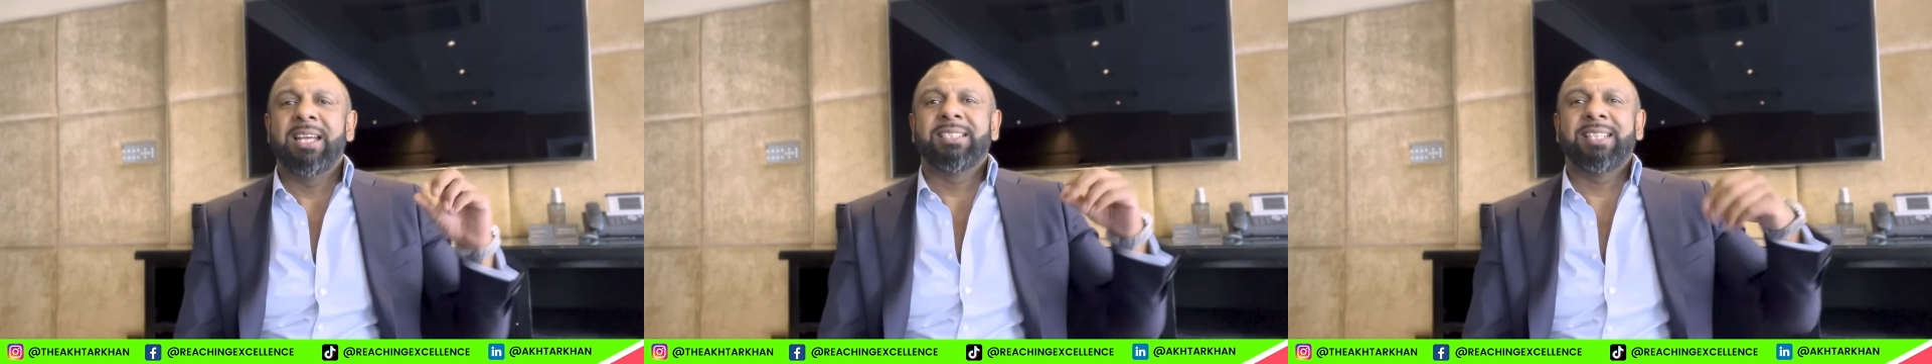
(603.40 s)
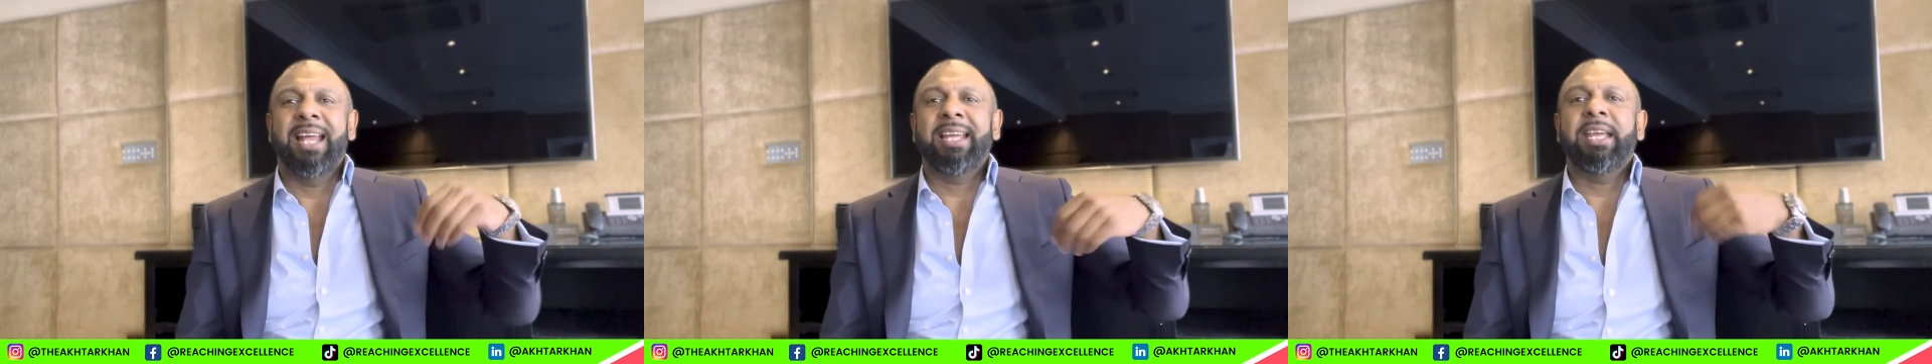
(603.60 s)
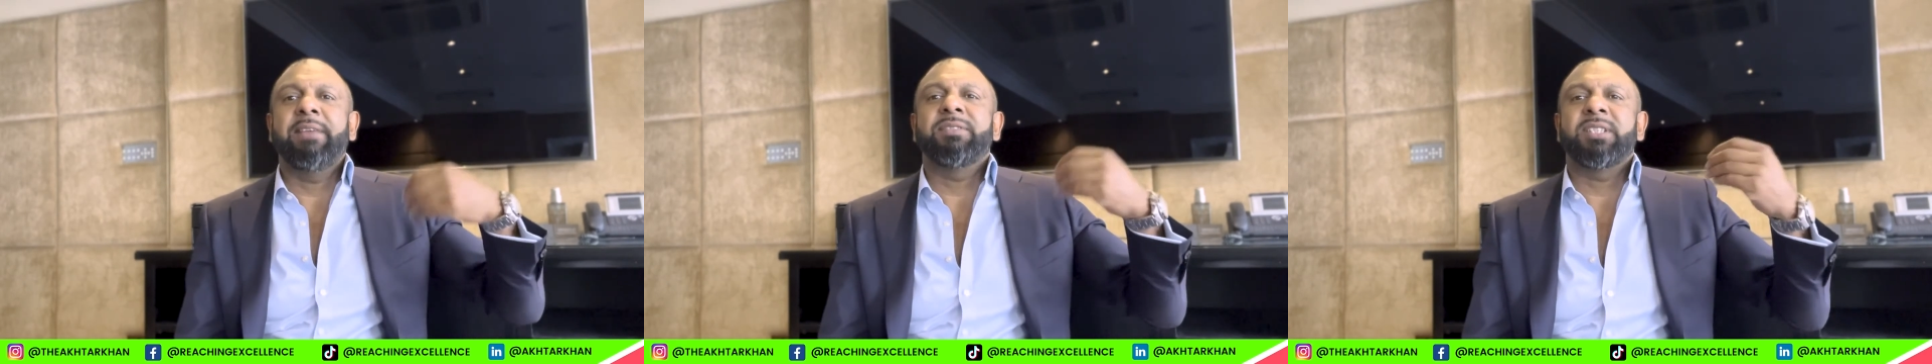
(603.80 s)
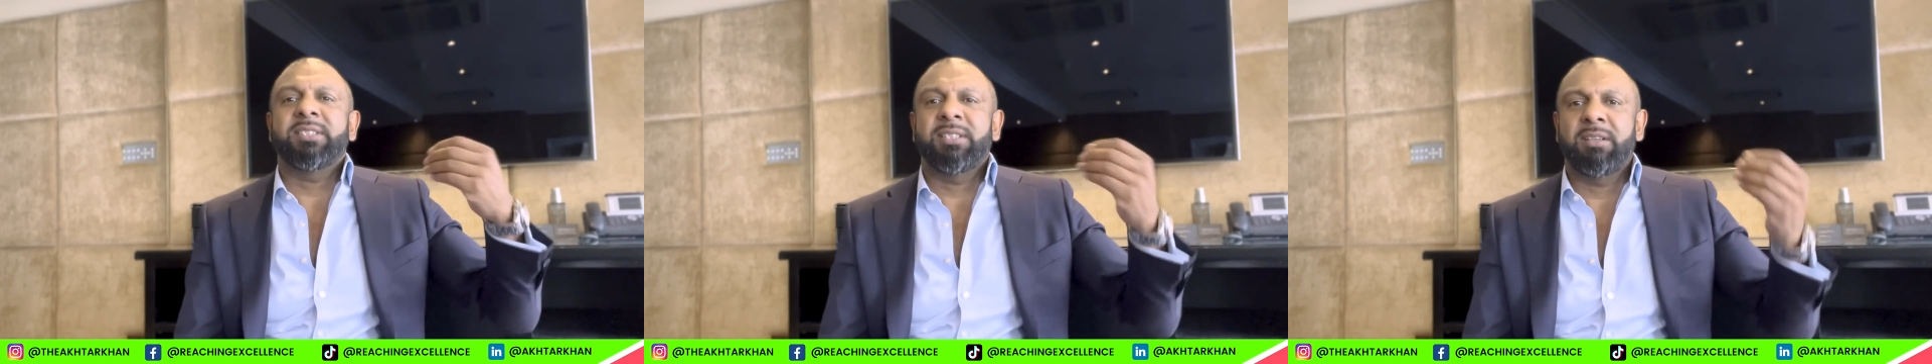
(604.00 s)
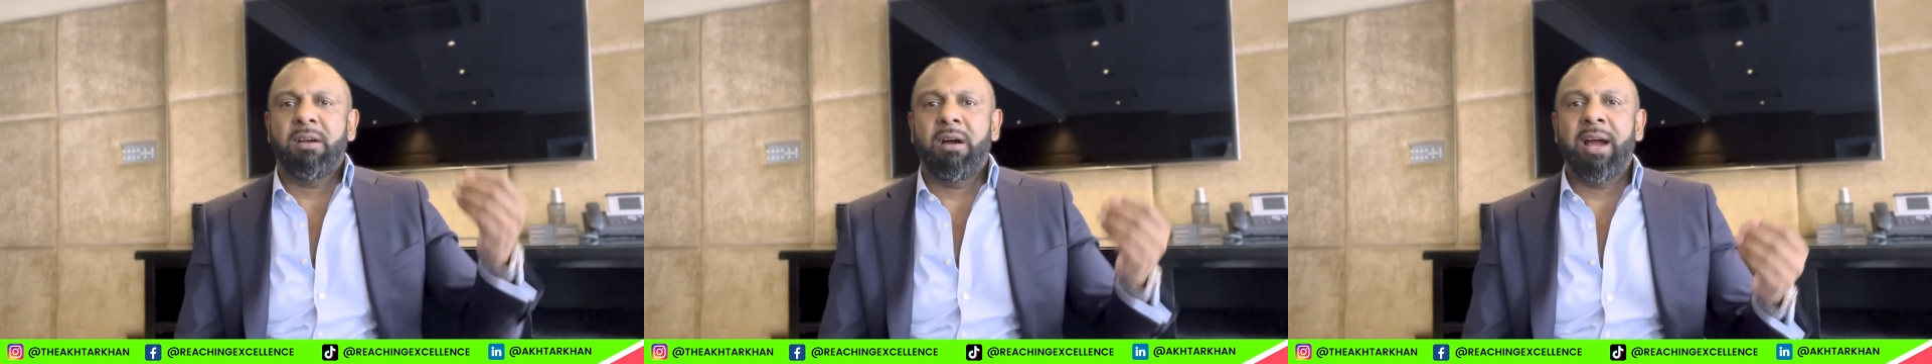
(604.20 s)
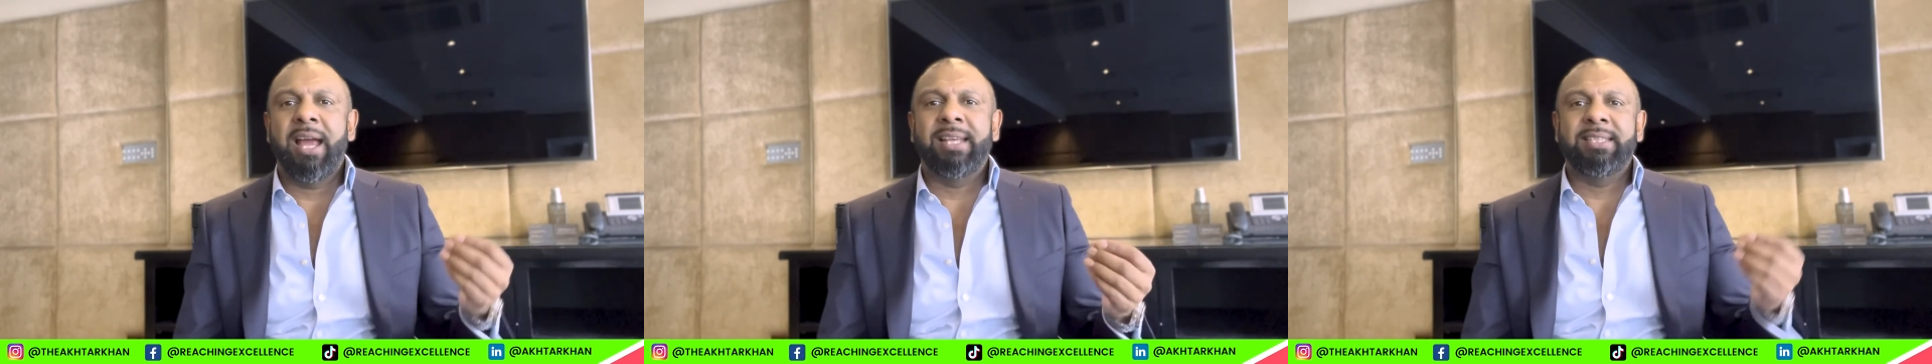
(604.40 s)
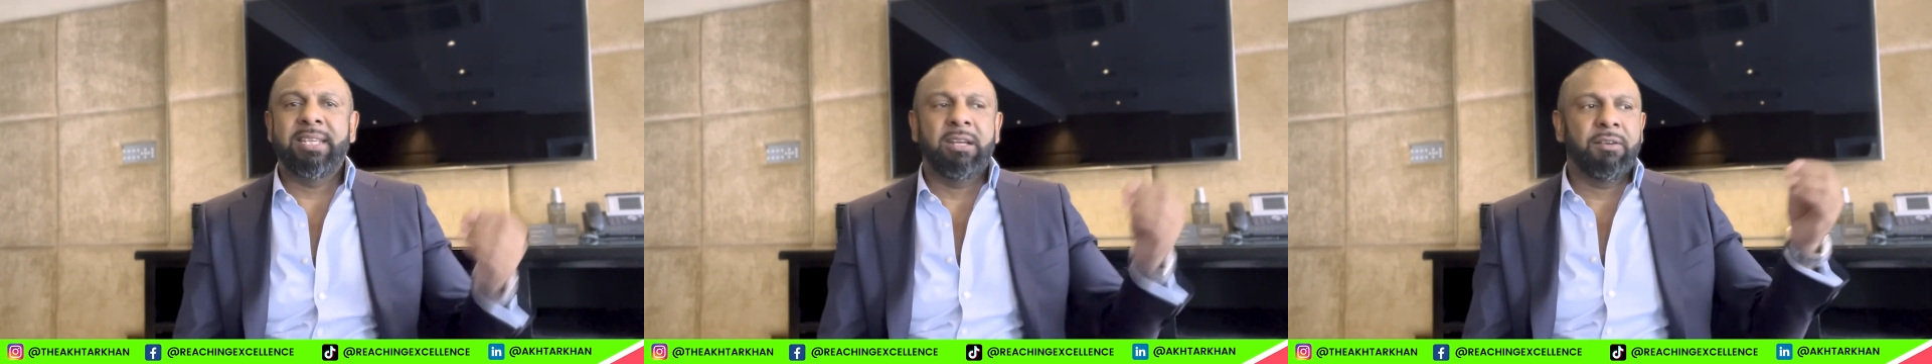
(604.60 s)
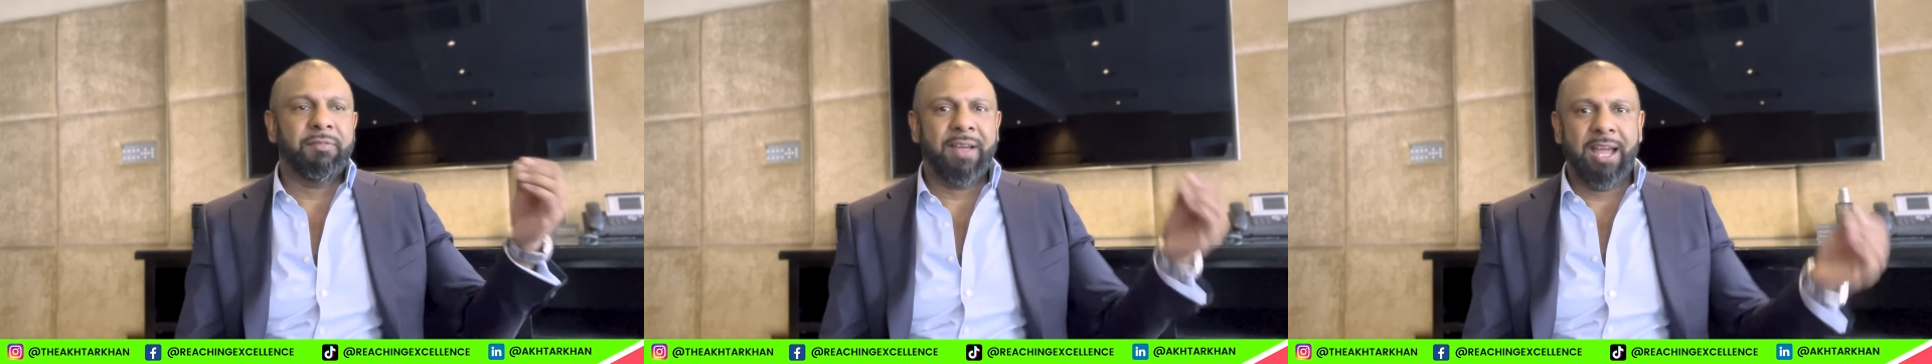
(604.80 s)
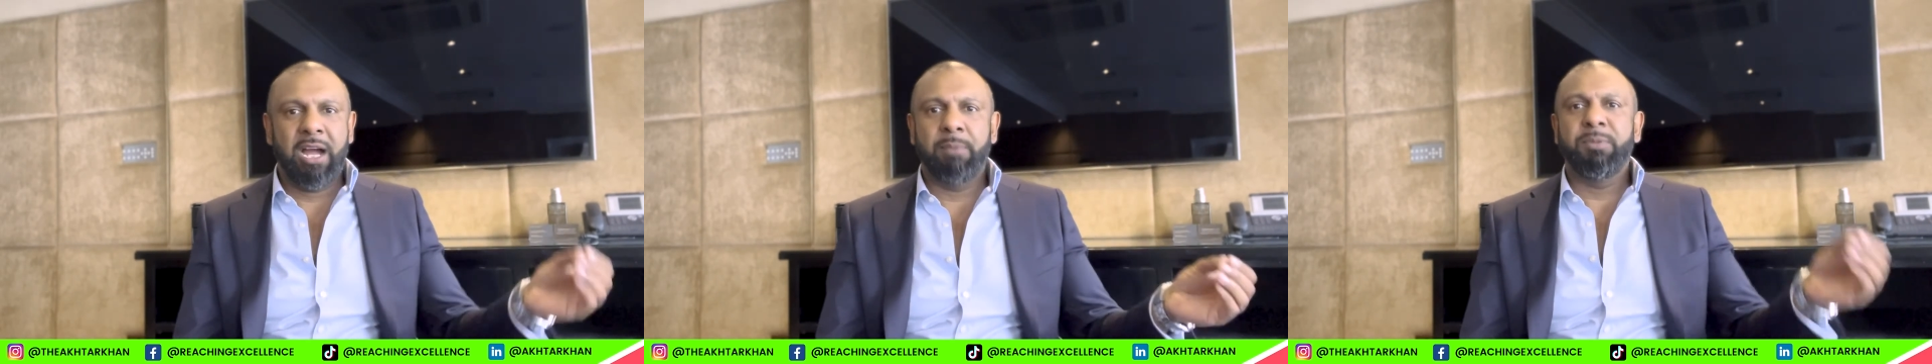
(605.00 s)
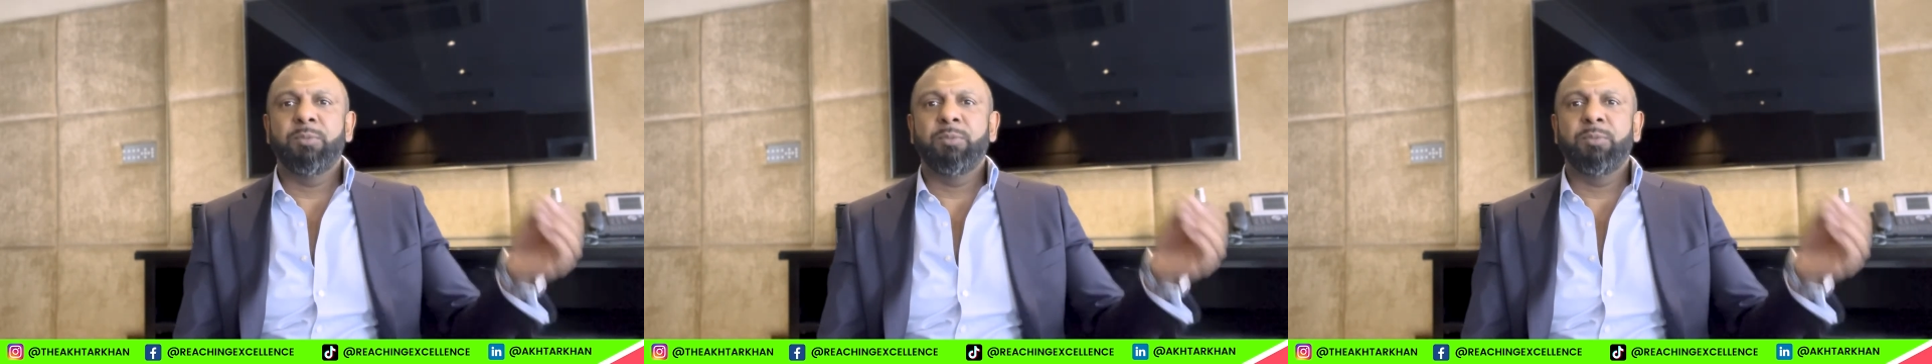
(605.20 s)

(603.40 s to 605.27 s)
So that gives us an idea of how